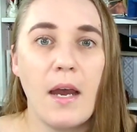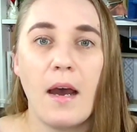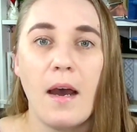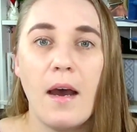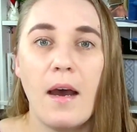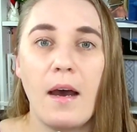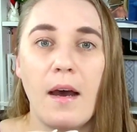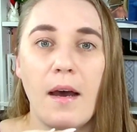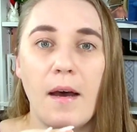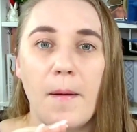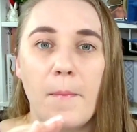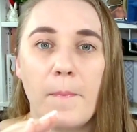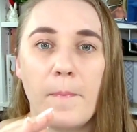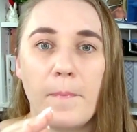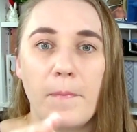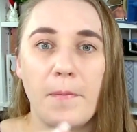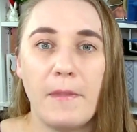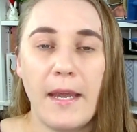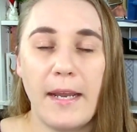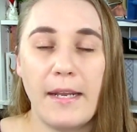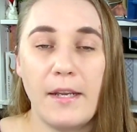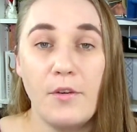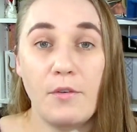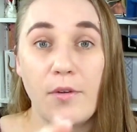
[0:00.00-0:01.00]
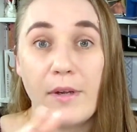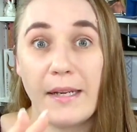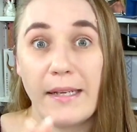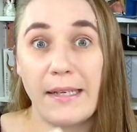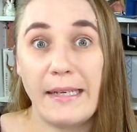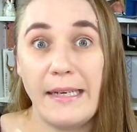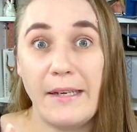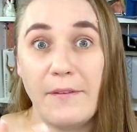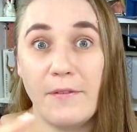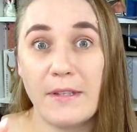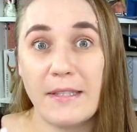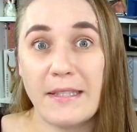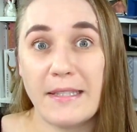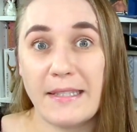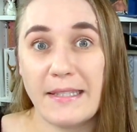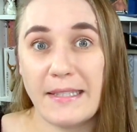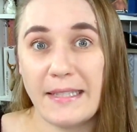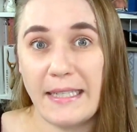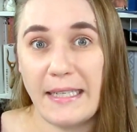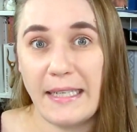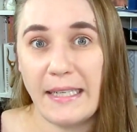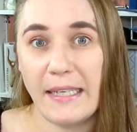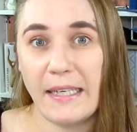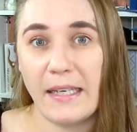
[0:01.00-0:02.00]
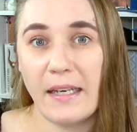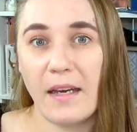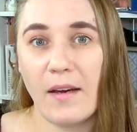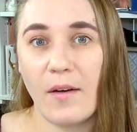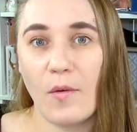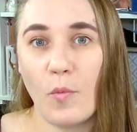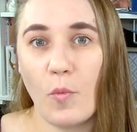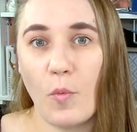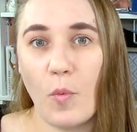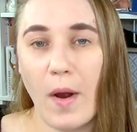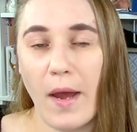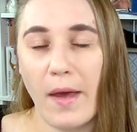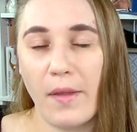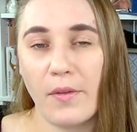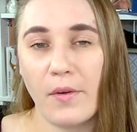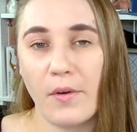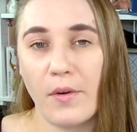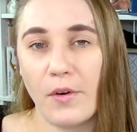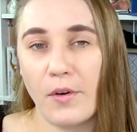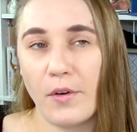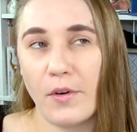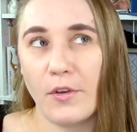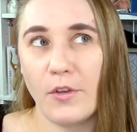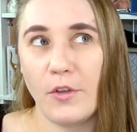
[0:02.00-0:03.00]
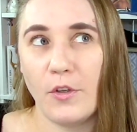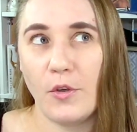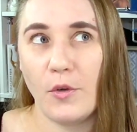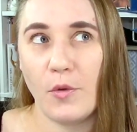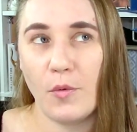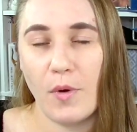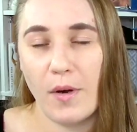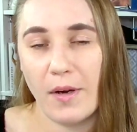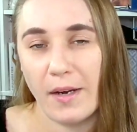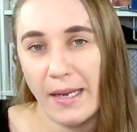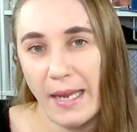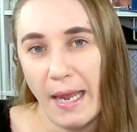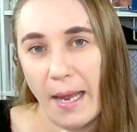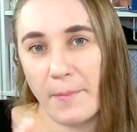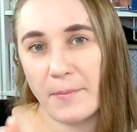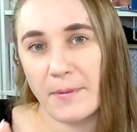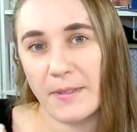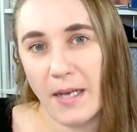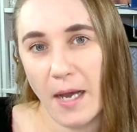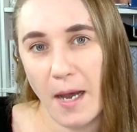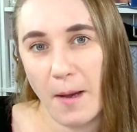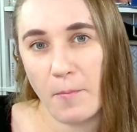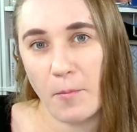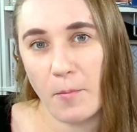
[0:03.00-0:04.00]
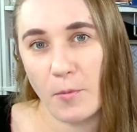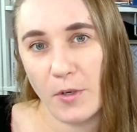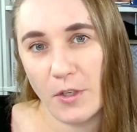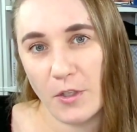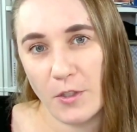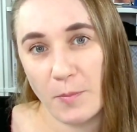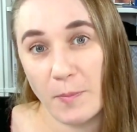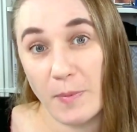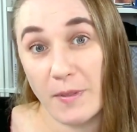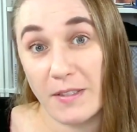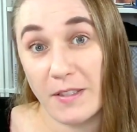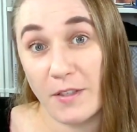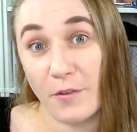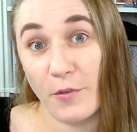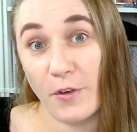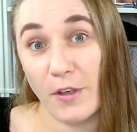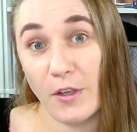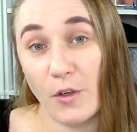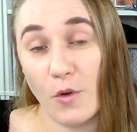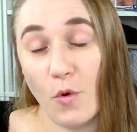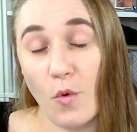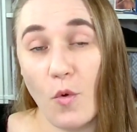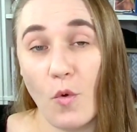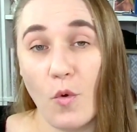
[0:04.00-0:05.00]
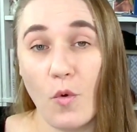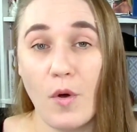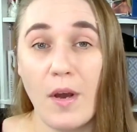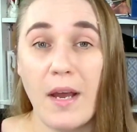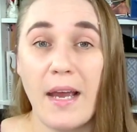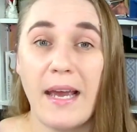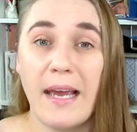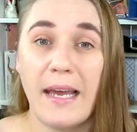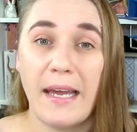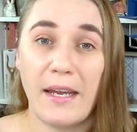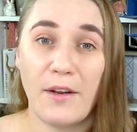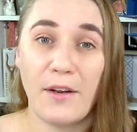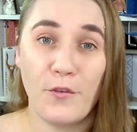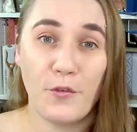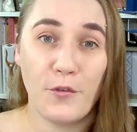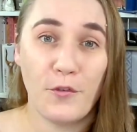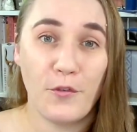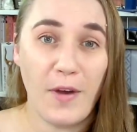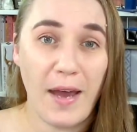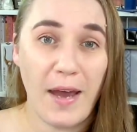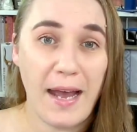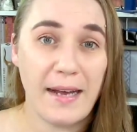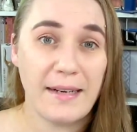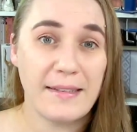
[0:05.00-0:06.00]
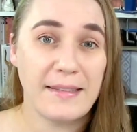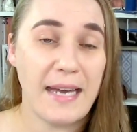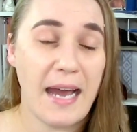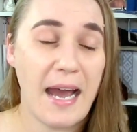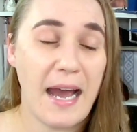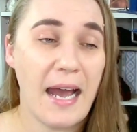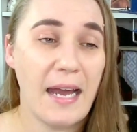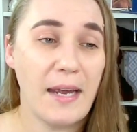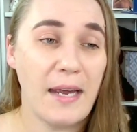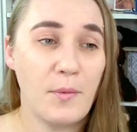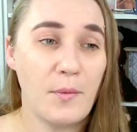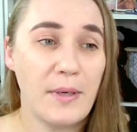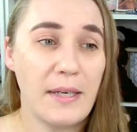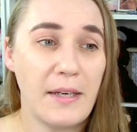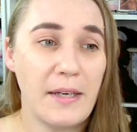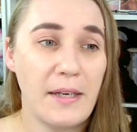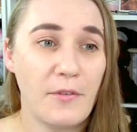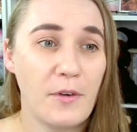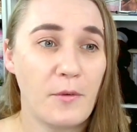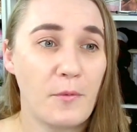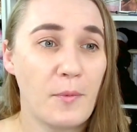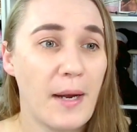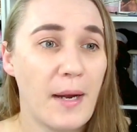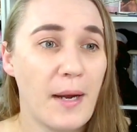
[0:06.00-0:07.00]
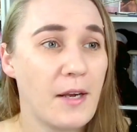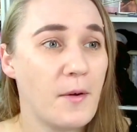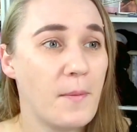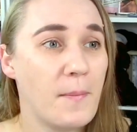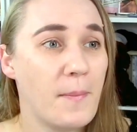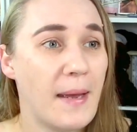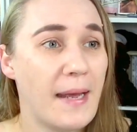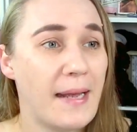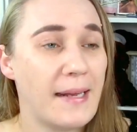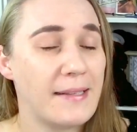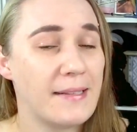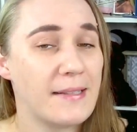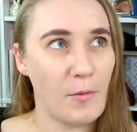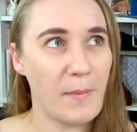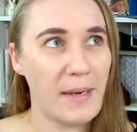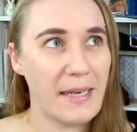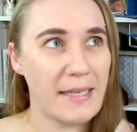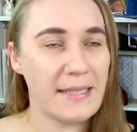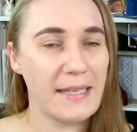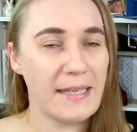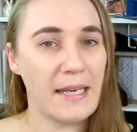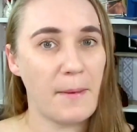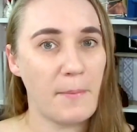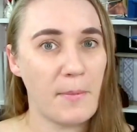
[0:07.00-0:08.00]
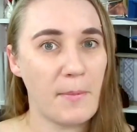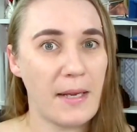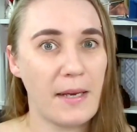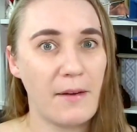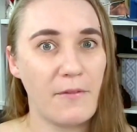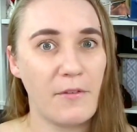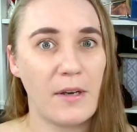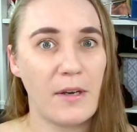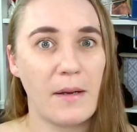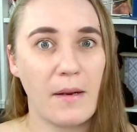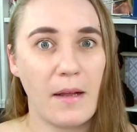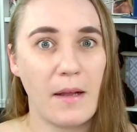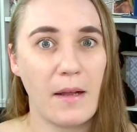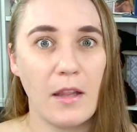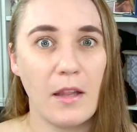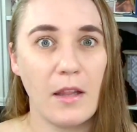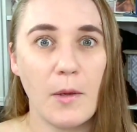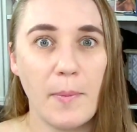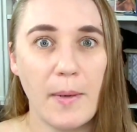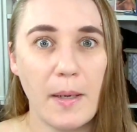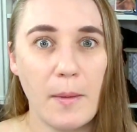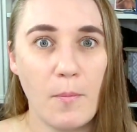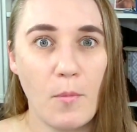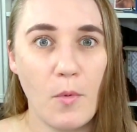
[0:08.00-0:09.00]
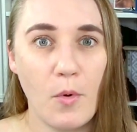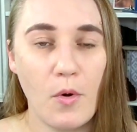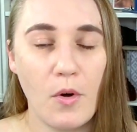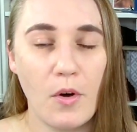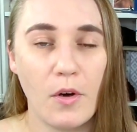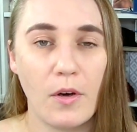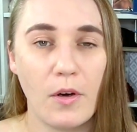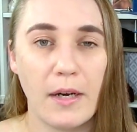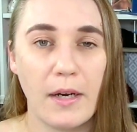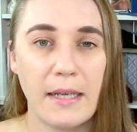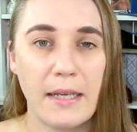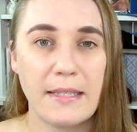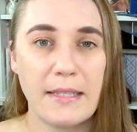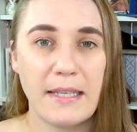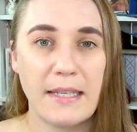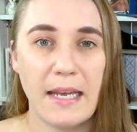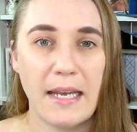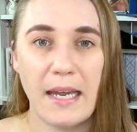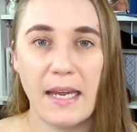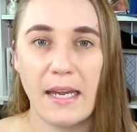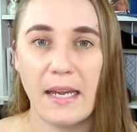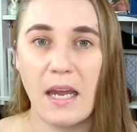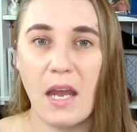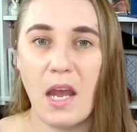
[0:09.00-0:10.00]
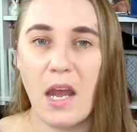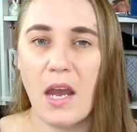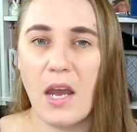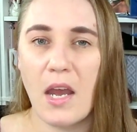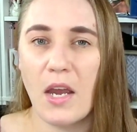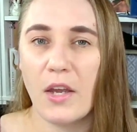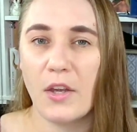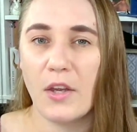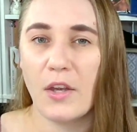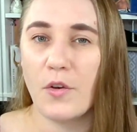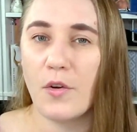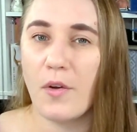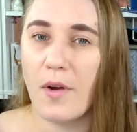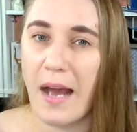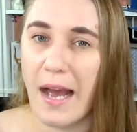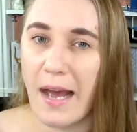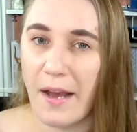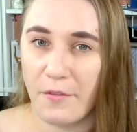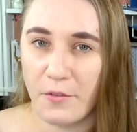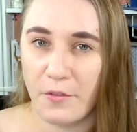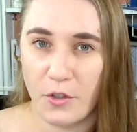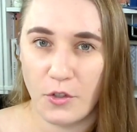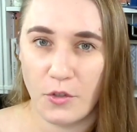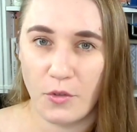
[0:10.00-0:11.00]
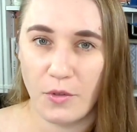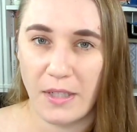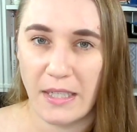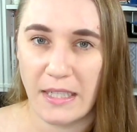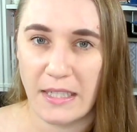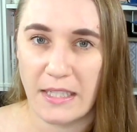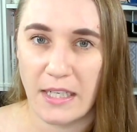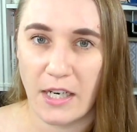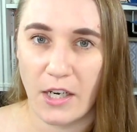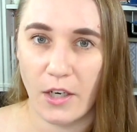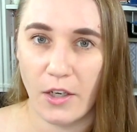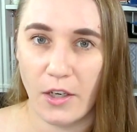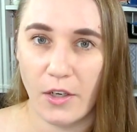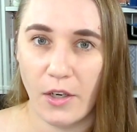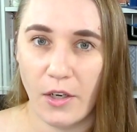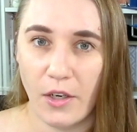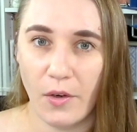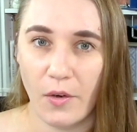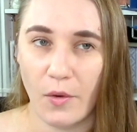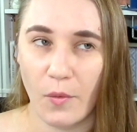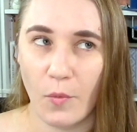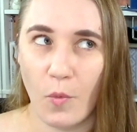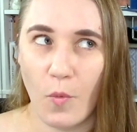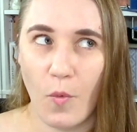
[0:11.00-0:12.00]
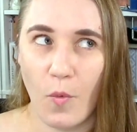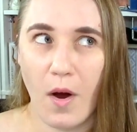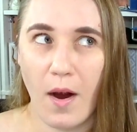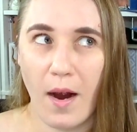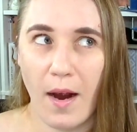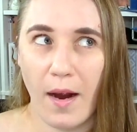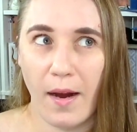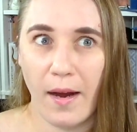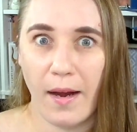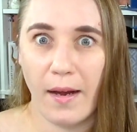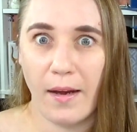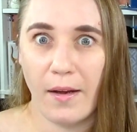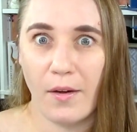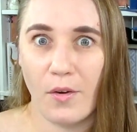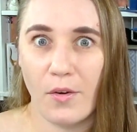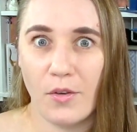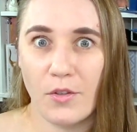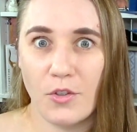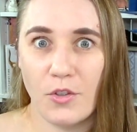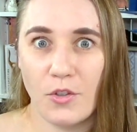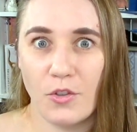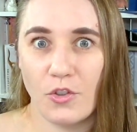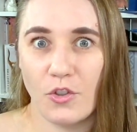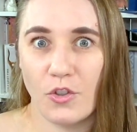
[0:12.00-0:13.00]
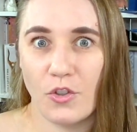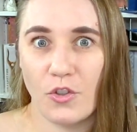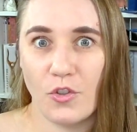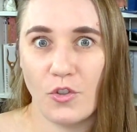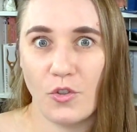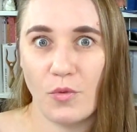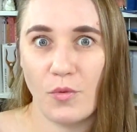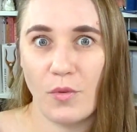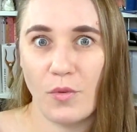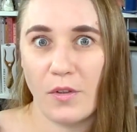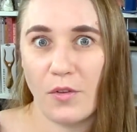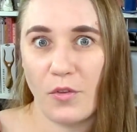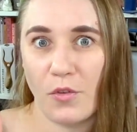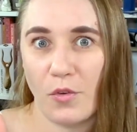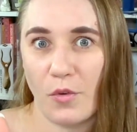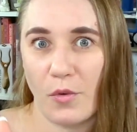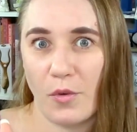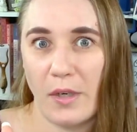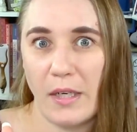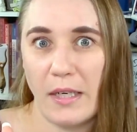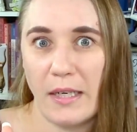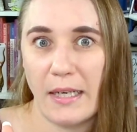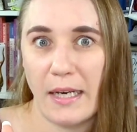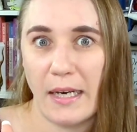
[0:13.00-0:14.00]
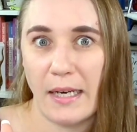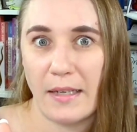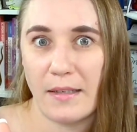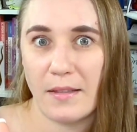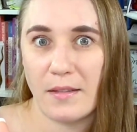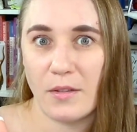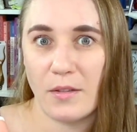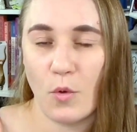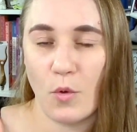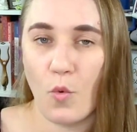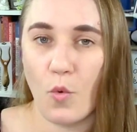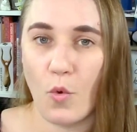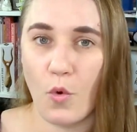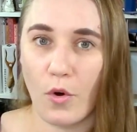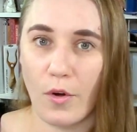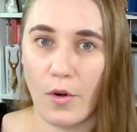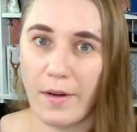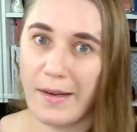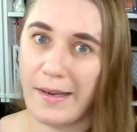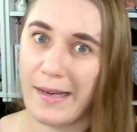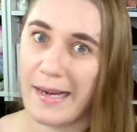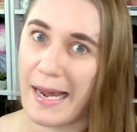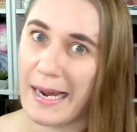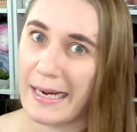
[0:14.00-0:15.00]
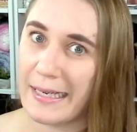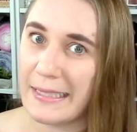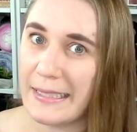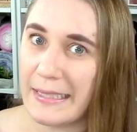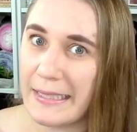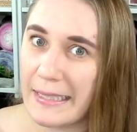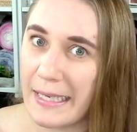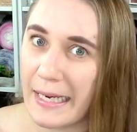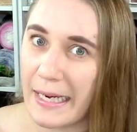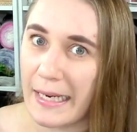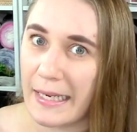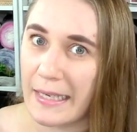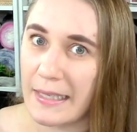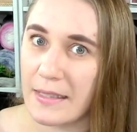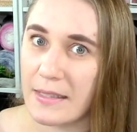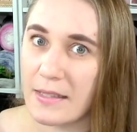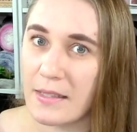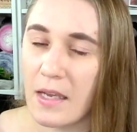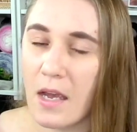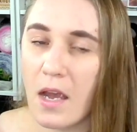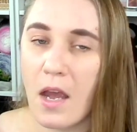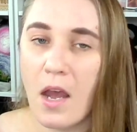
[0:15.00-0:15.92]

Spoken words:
Then you can even see whether you kept up with a specific goal. In fact, I would even recommend mixing up even a little bit more and saying, you don't have to do the entire year. Why don't you just do it 30 days or 90 days?